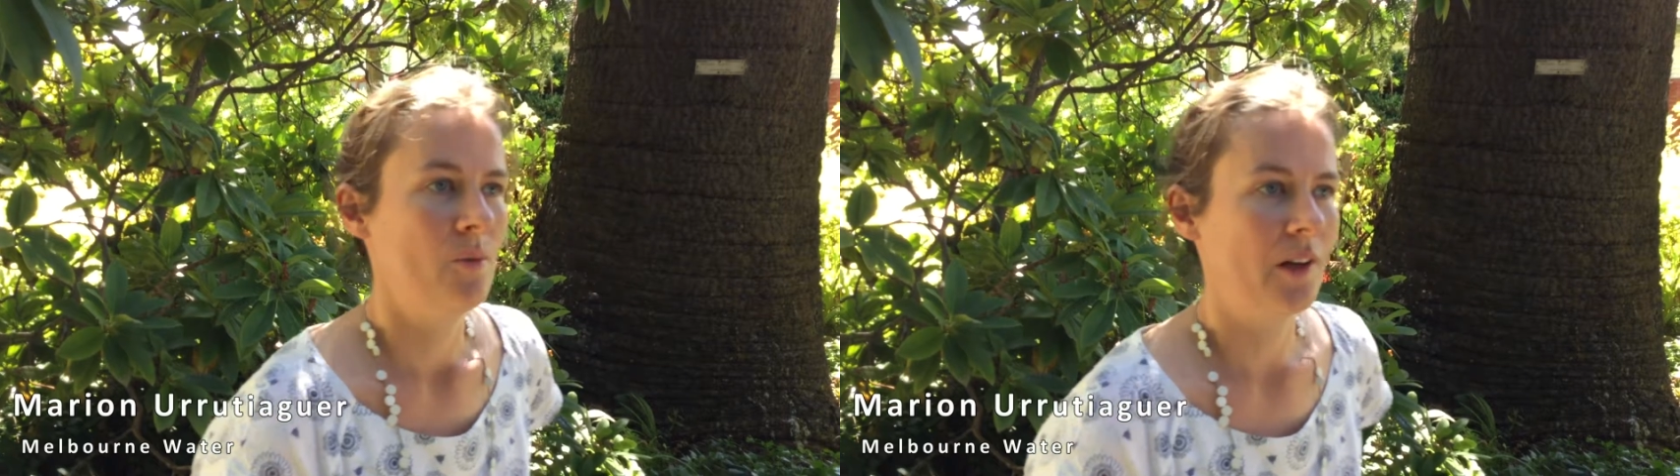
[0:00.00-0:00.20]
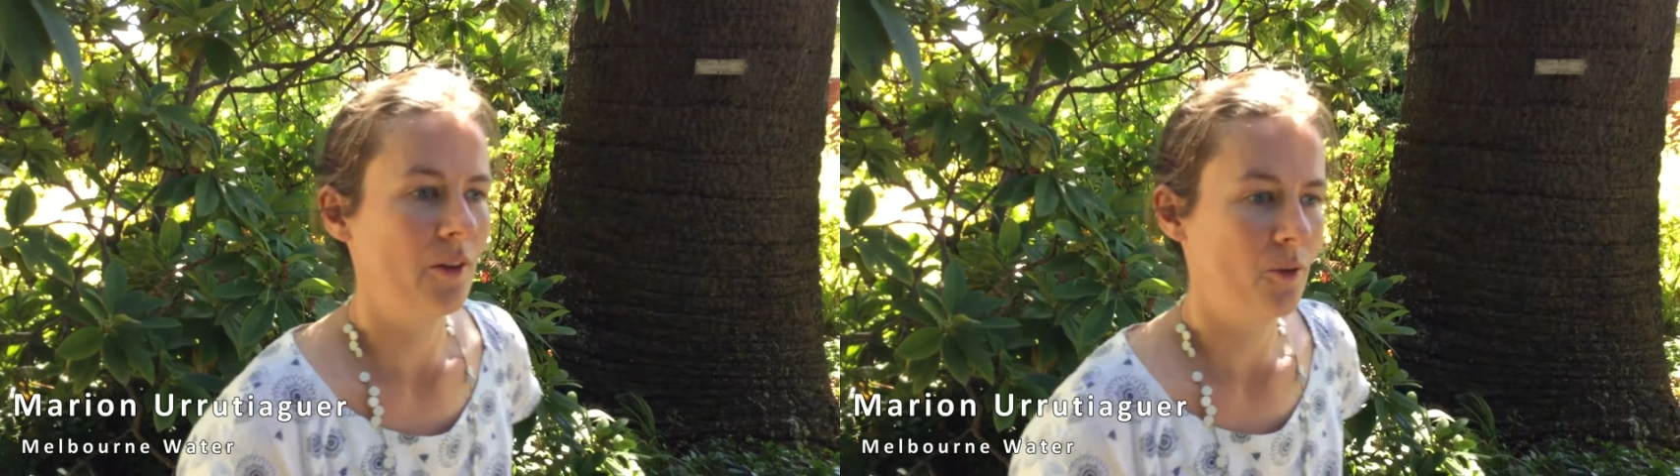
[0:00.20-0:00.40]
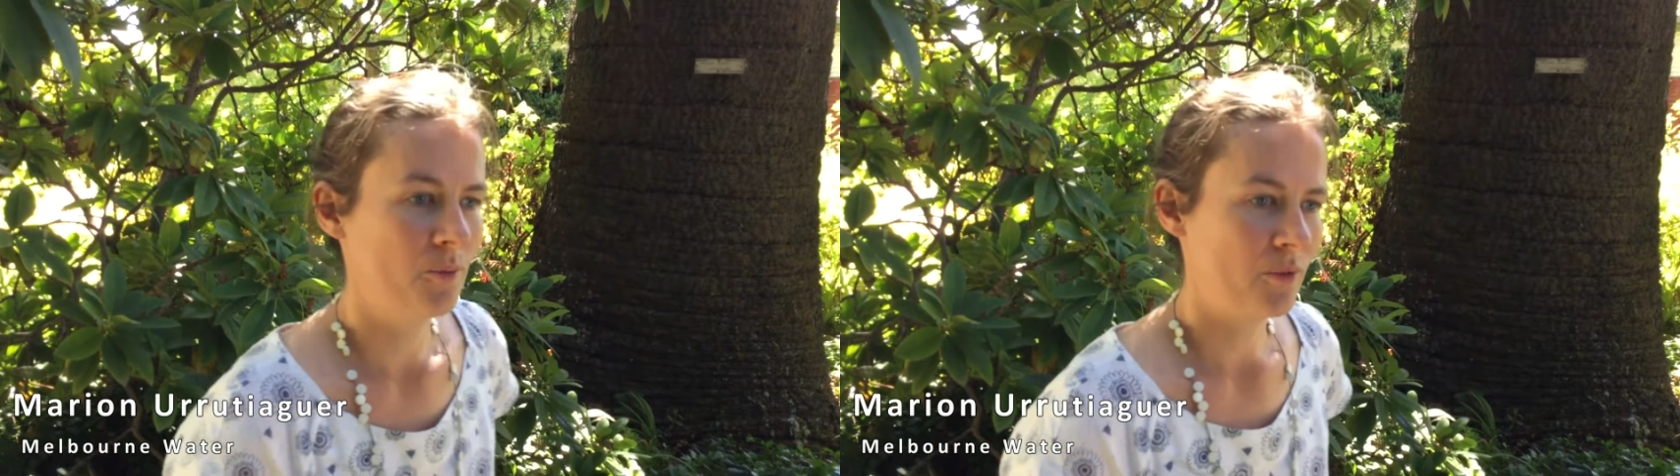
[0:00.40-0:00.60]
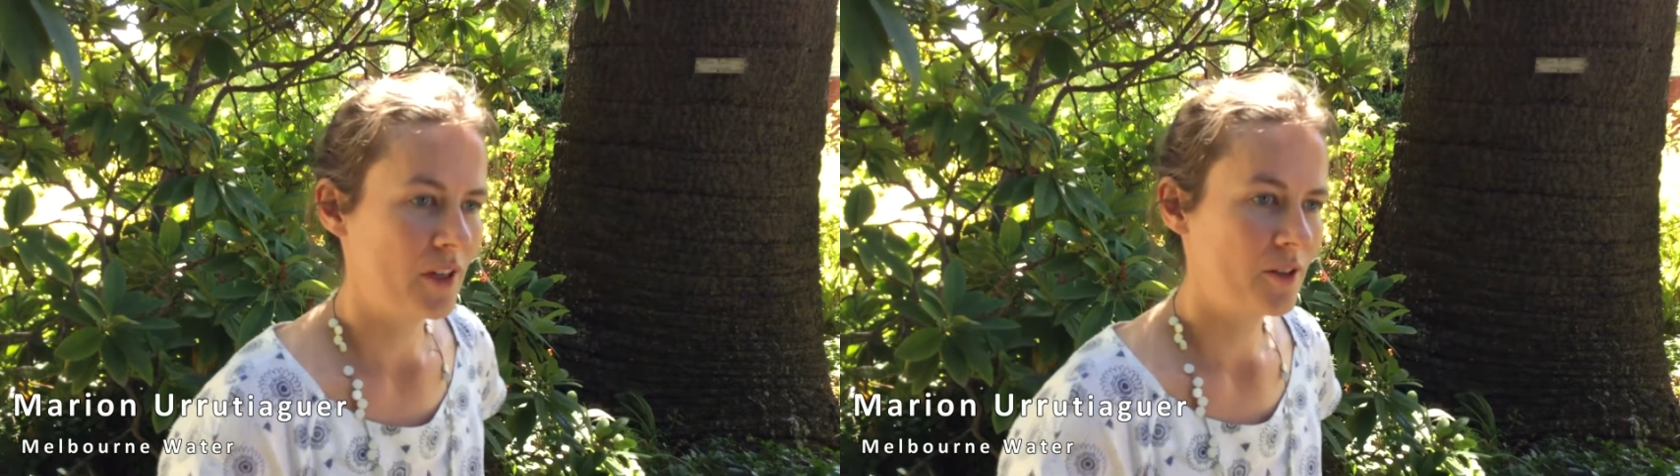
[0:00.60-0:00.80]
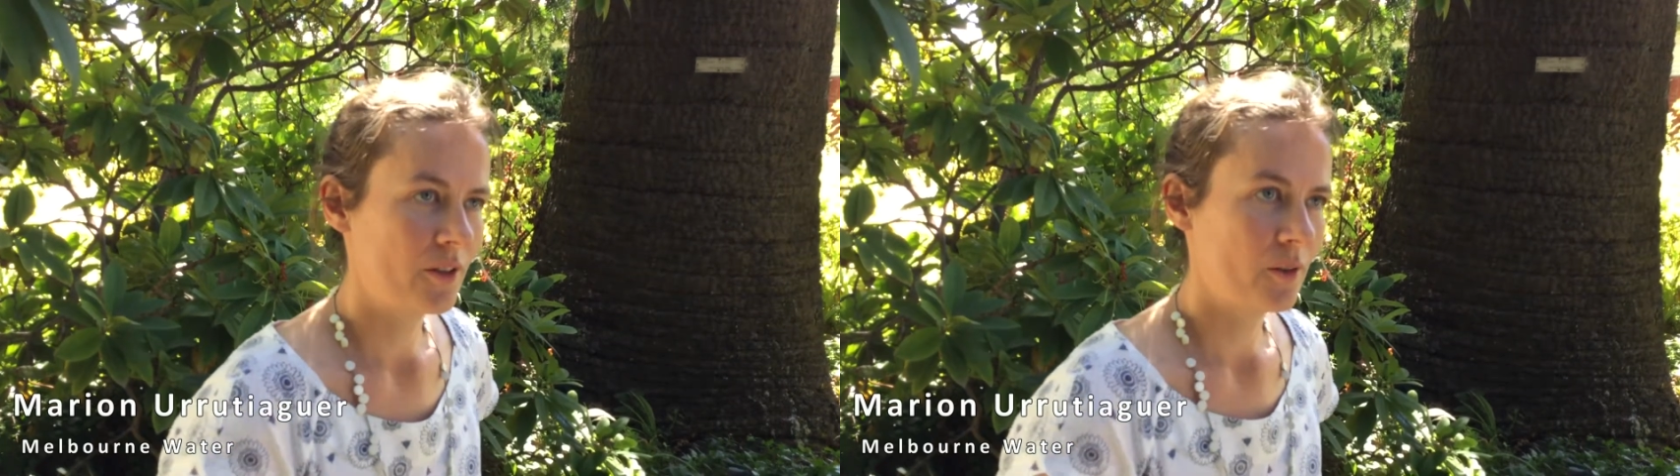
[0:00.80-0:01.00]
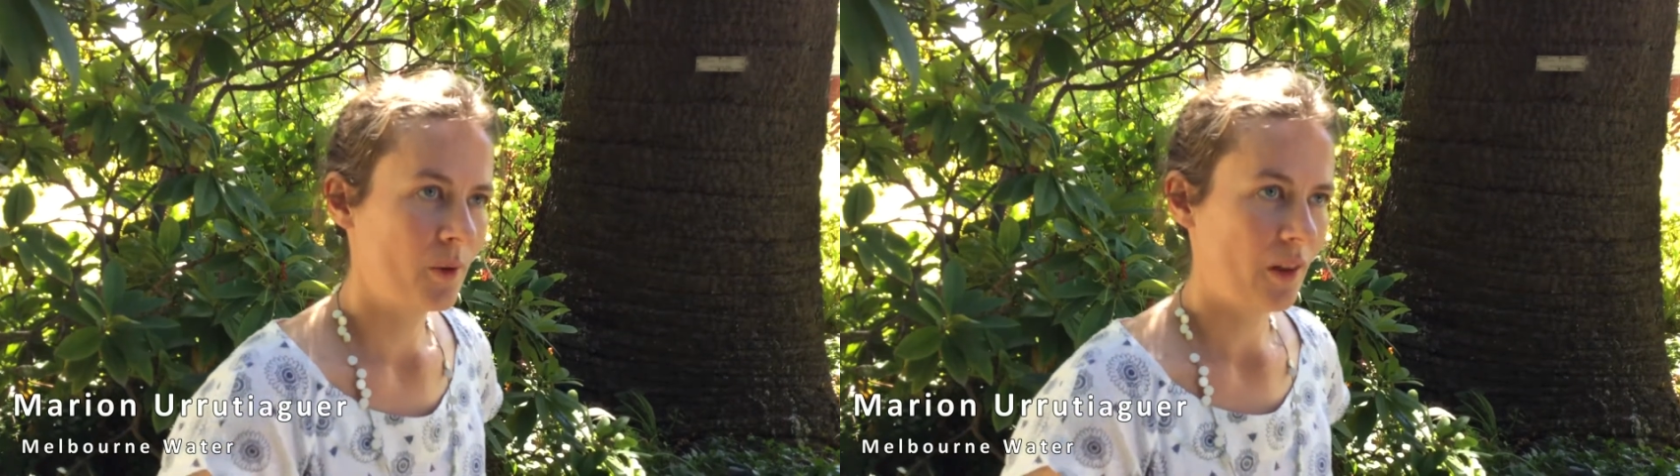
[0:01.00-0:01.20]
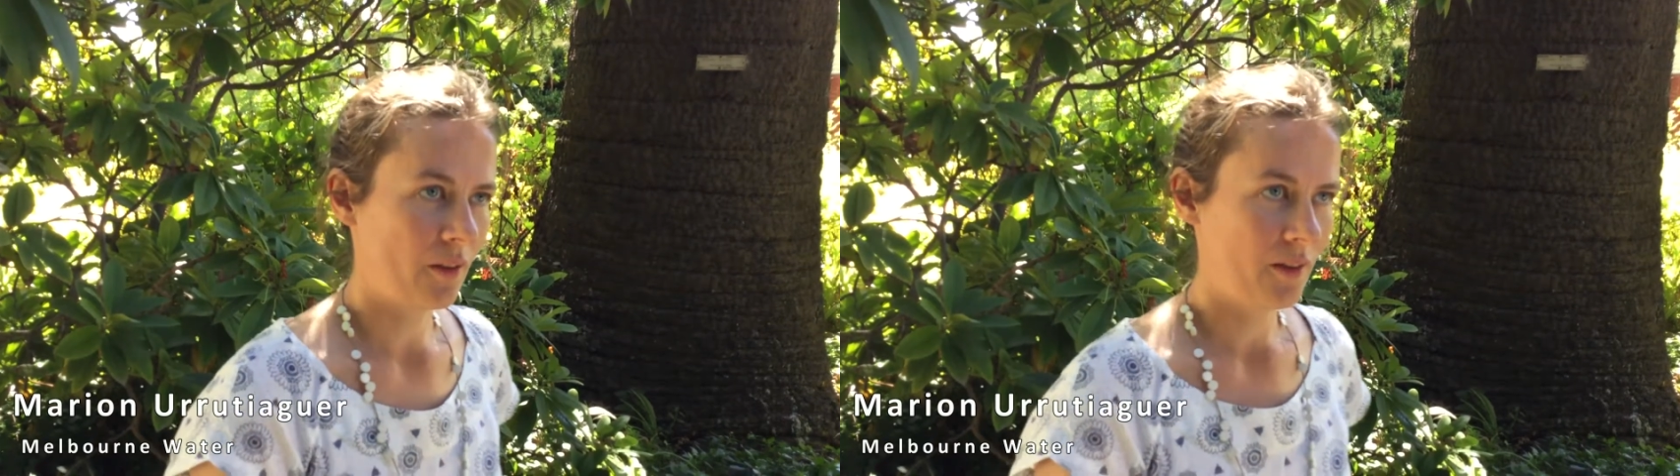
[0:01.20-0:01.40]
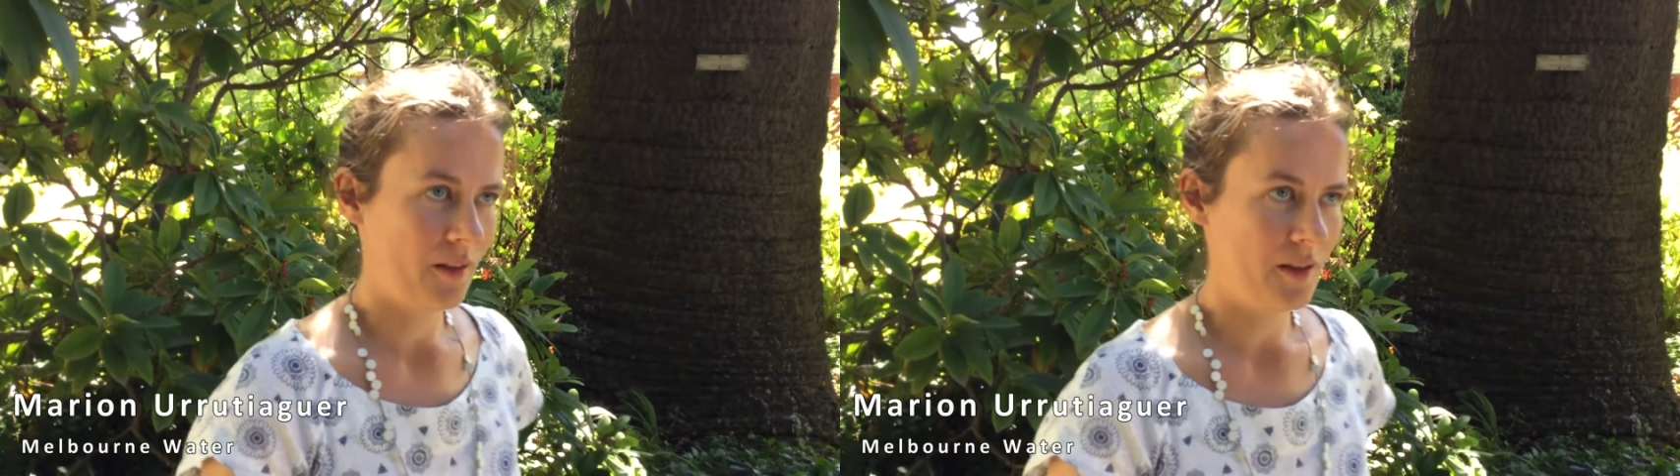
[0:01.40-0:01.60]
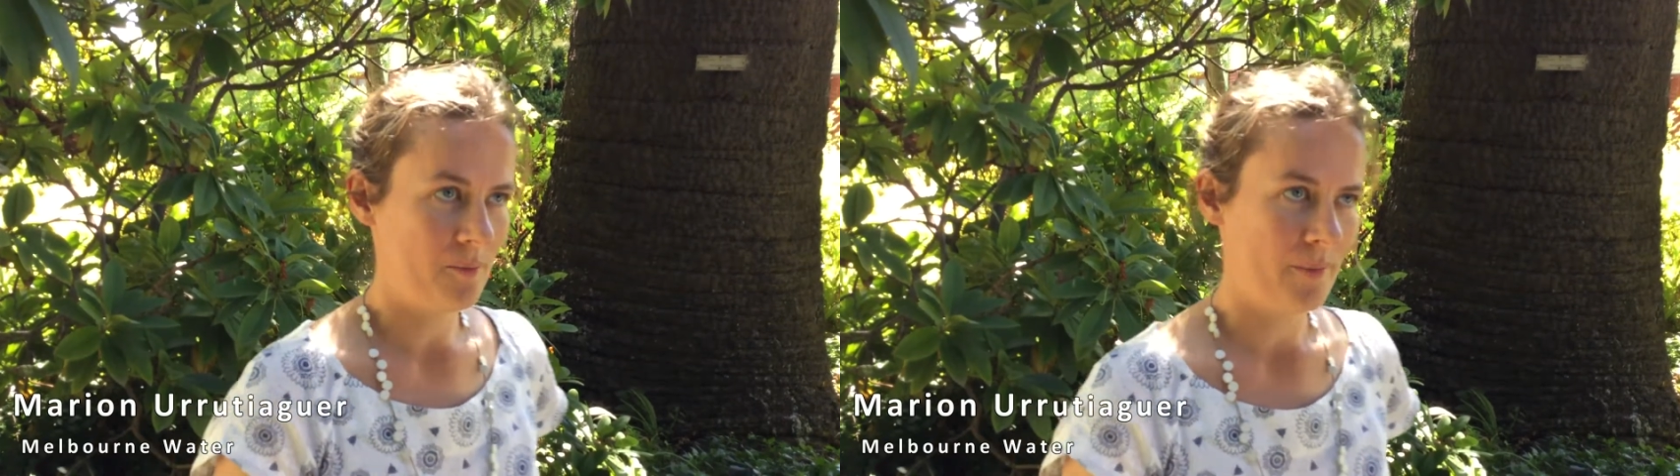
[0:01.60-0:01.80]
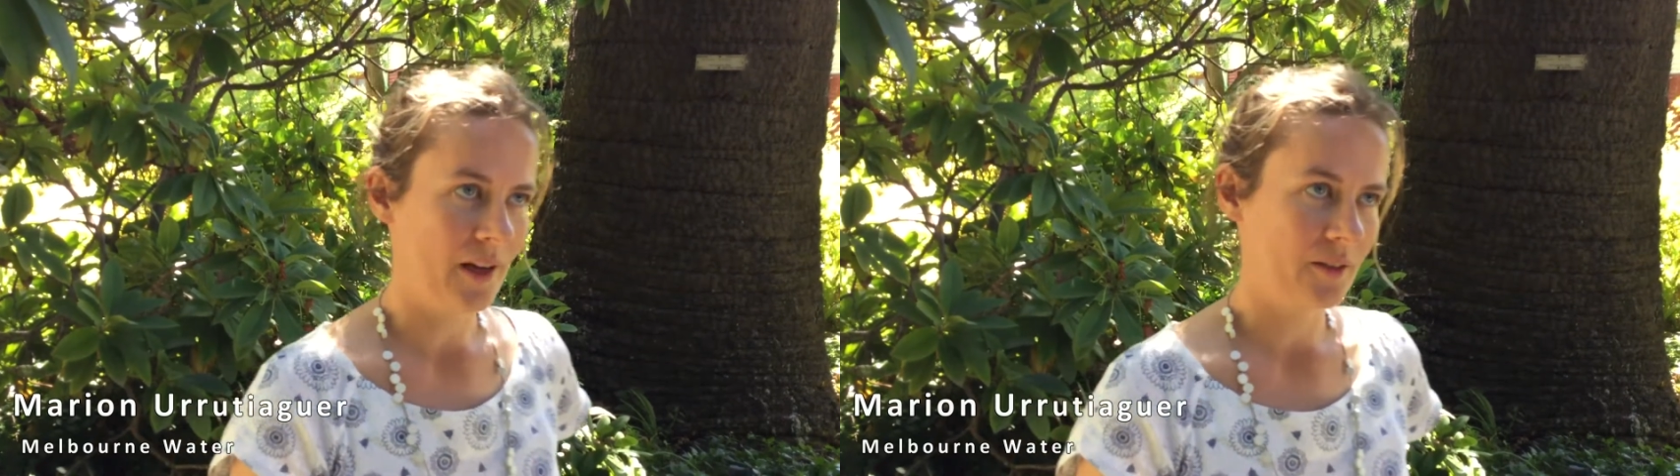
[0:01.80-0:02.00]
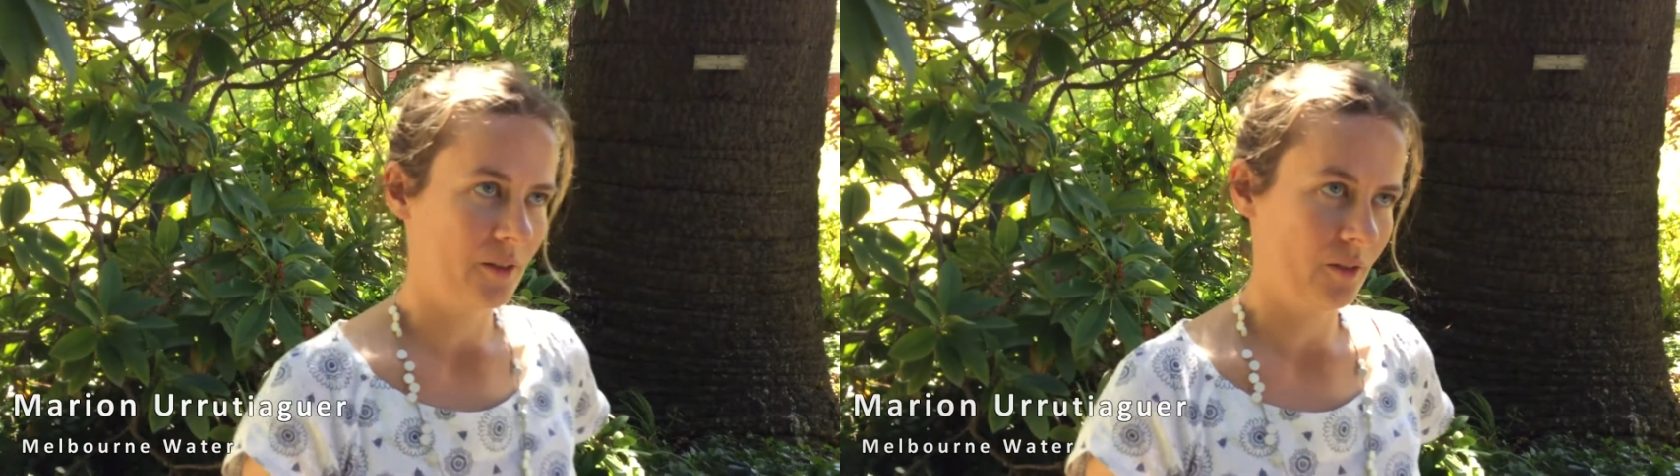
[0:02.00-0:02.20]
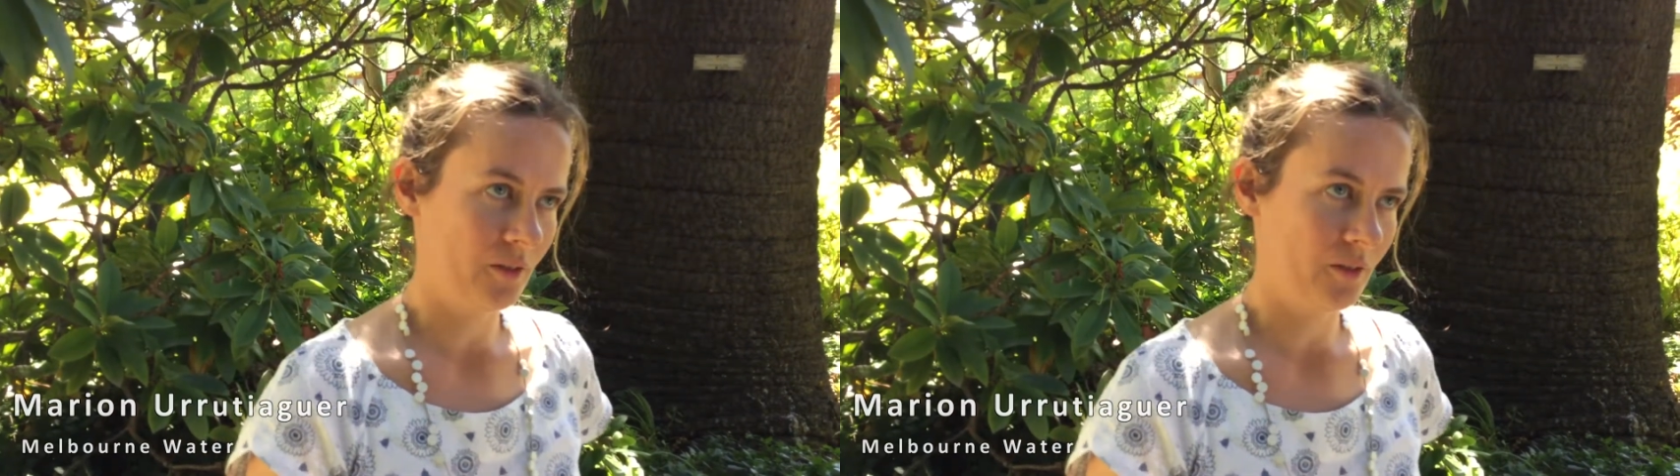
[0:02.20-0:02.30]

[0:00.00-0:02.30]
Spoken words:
what are the pressure, what are the impact